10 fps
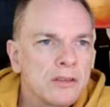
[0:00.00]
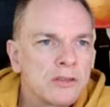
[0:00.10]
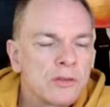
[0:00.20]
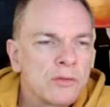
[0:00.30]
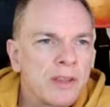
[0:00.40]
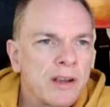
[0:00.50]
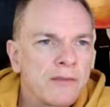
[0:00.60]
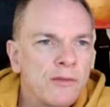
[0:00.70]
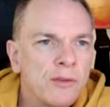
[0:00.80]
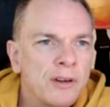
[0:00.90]
so
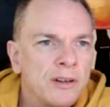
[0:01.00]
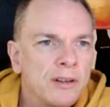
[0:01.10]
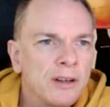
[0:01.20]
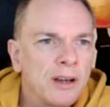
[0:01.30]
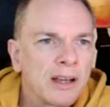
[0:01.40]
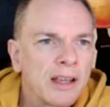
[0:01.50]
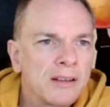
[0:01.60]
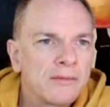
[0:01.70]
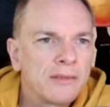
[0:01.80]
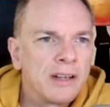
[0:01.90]
therefore, I
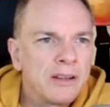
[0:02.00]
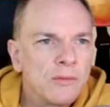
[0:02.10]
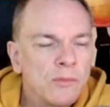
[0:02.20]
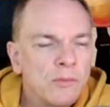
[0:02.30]
can't really...